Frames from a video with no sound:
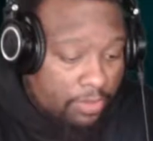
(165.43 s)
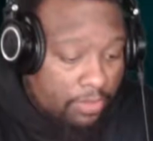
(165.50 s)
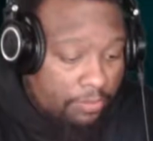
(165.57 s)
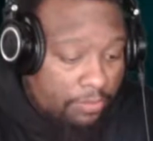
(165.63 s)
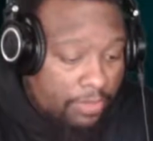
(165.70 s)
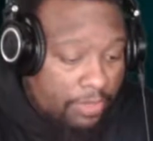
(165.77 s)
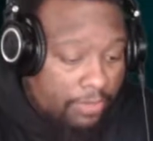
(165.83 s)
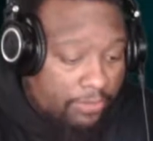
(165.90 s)

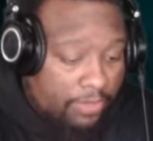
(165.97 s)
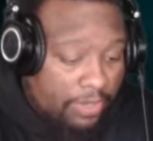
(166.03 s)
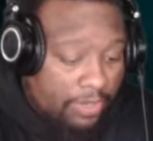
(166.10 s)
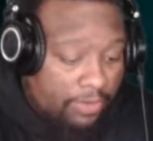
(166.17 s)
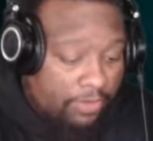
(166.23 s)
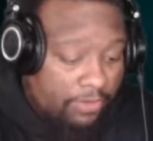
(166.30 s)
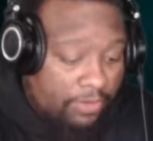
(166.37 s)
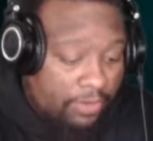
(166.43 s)
making sure I
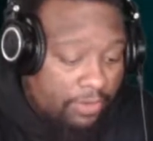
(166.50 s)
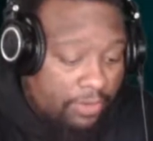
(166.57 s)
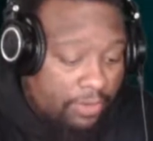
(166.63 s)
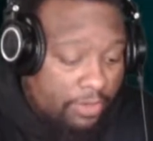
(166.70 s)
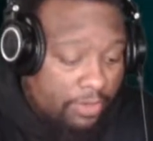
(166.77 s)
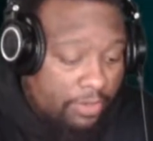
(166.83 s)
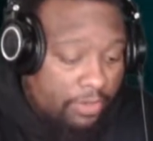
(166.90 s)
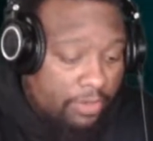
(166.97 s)
could see all
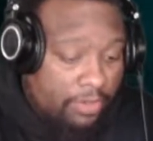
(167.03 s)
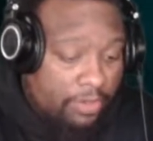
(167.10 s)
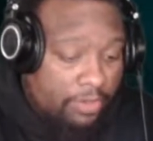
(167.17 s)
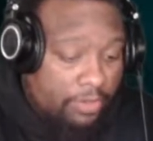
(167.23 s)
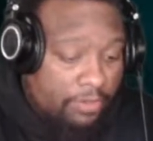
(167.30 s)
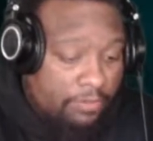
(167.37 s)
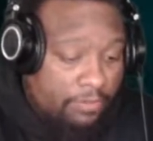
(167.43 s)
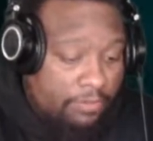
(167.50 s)
the
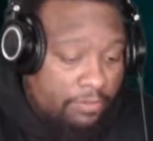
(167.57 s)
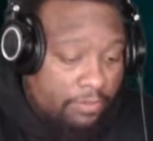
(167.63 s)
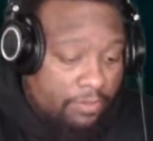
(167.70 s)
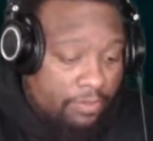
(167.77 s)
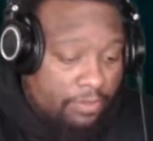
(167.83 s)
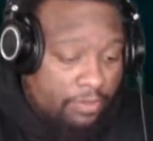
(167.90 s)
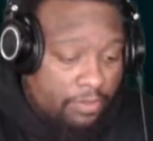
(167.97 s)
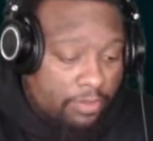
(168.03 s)
um,
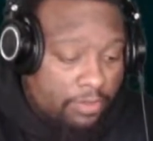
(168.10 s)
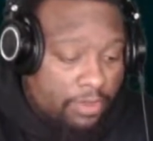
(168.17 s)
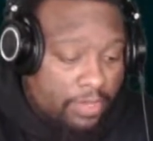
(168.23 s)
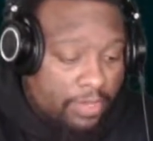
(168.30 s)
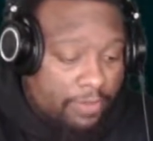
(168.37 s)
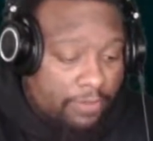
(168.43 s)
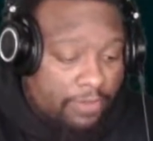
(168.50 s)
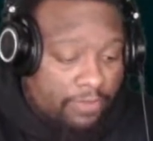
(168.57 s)
the
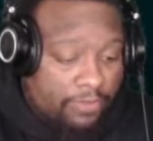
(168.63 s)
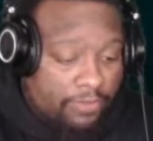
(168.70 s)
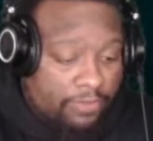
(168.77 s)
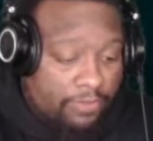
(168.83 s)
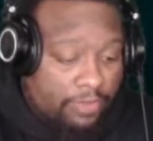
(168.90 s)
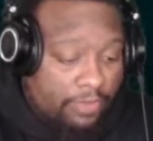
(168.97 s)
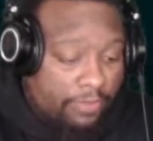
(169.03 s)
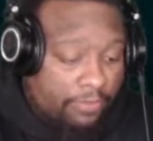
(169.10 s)
comments and
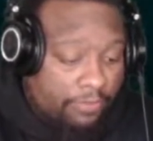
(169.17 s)
stuff.